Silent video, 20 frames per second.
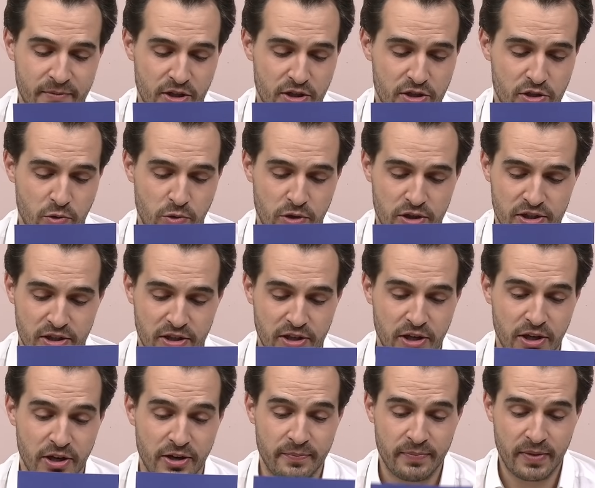exquisite
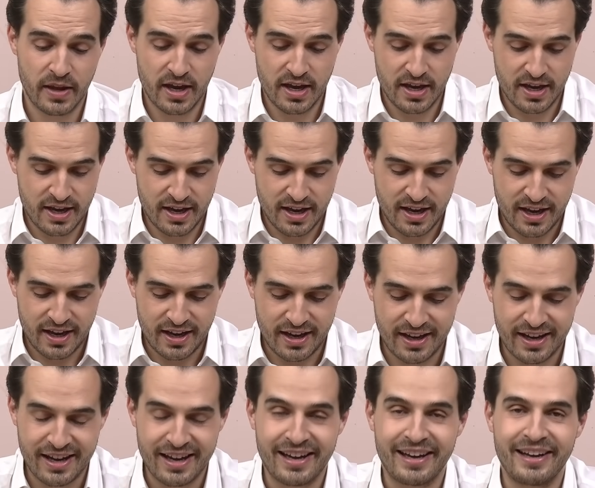here.
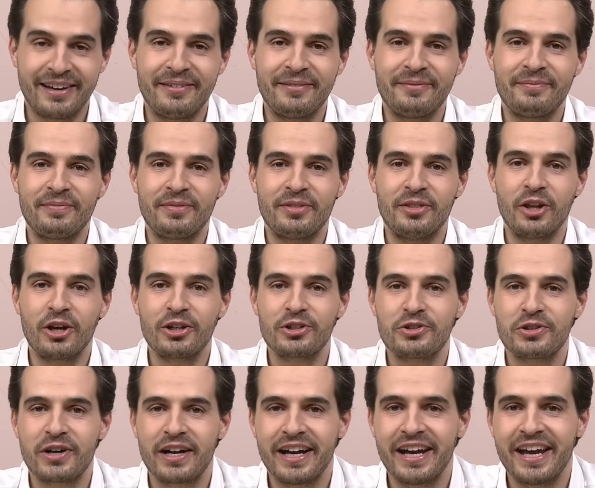Not
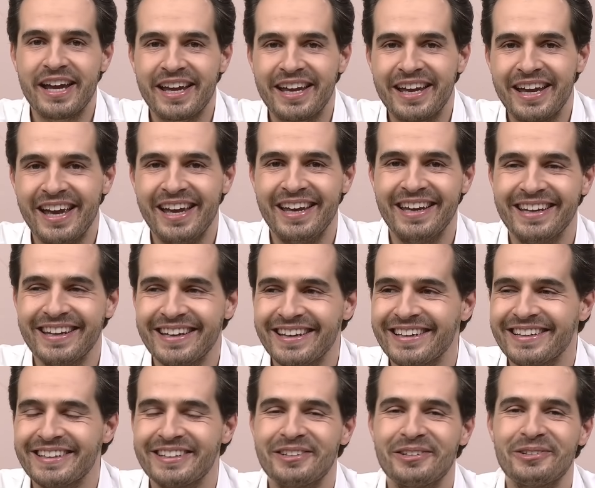
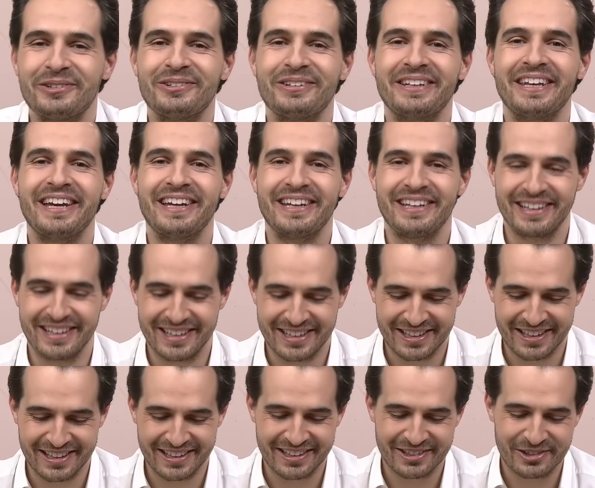trying
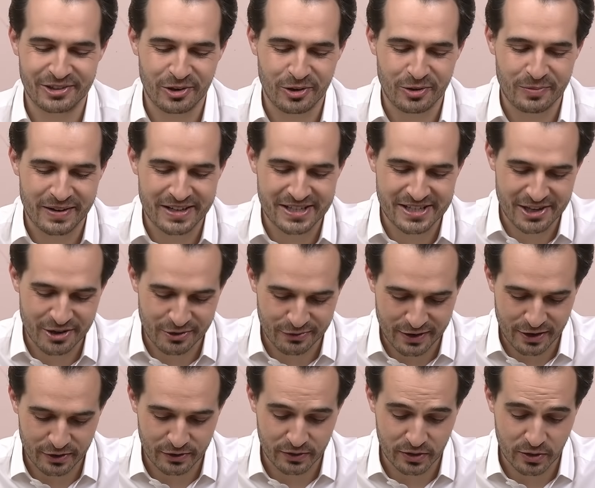to talk myself
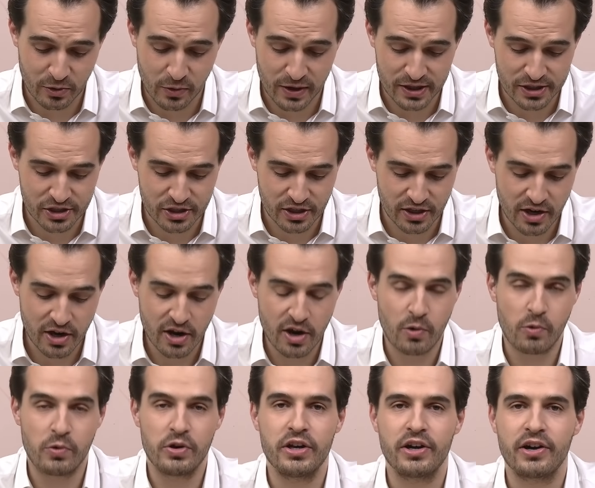out of a question.
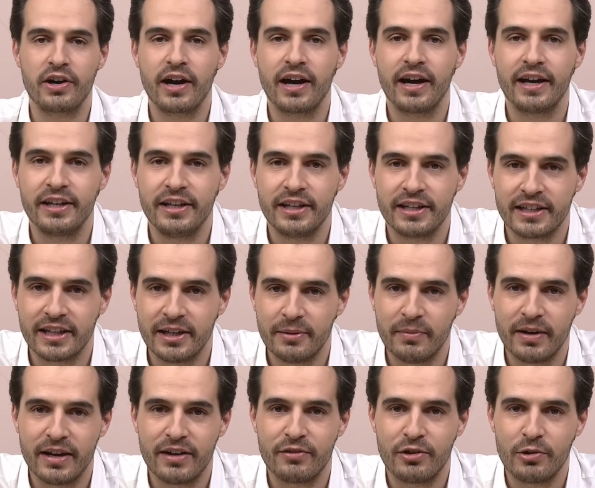We are hiding
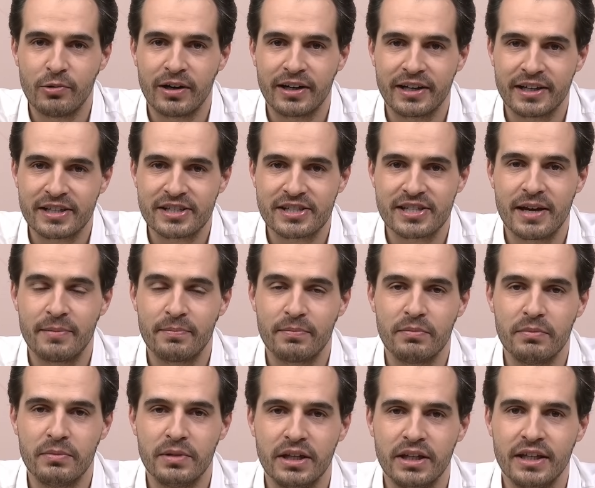them, everyone
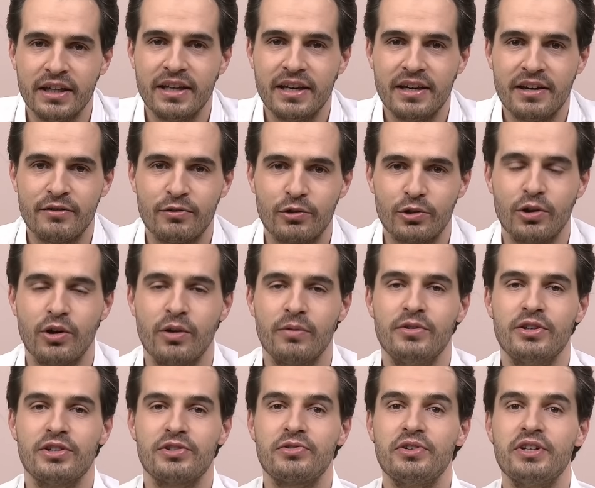except me, for the
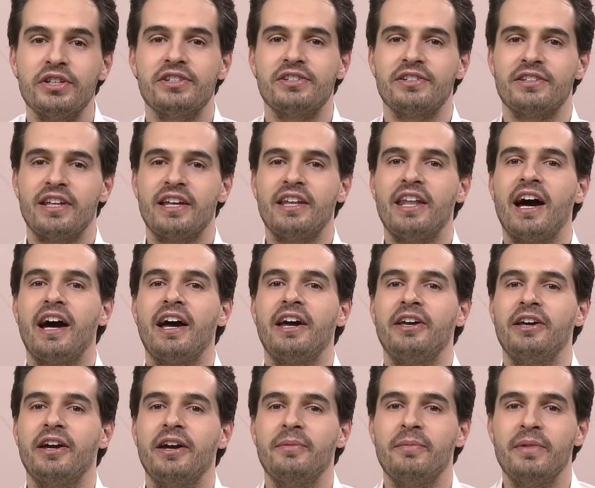obvious reason that I
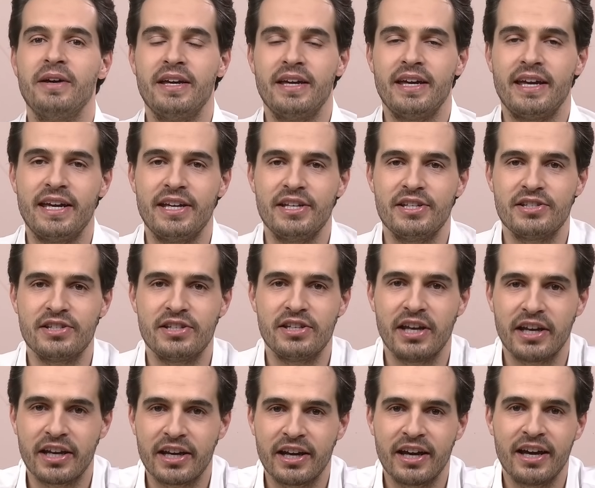am a
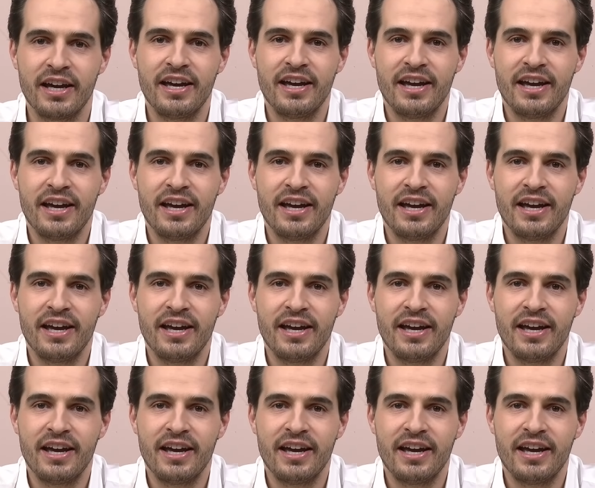sick,